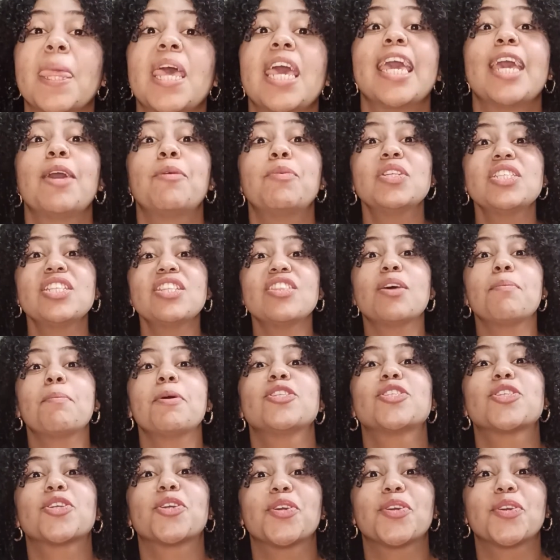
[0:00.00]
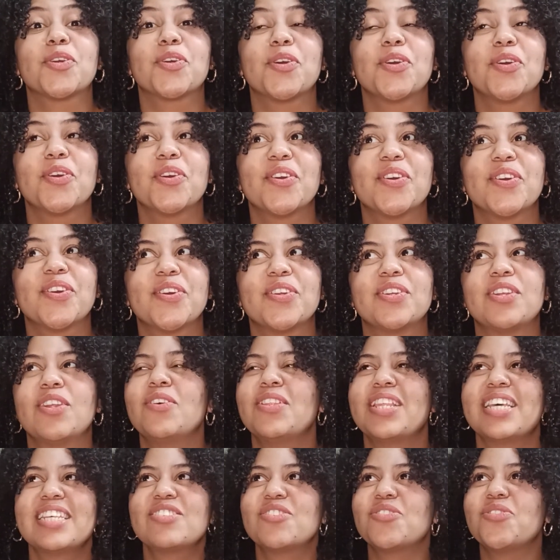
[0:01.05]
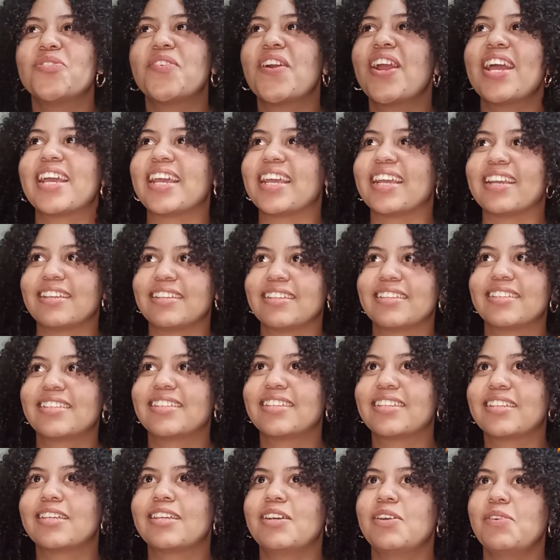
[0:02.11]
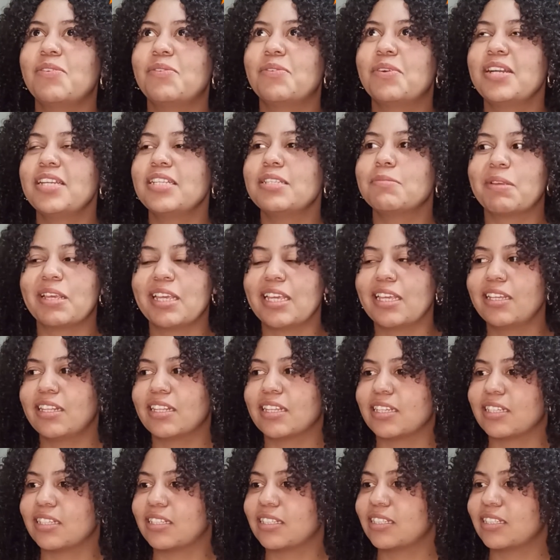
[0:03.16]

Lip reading: It wasn't the most, no, that's not right. Where is my English?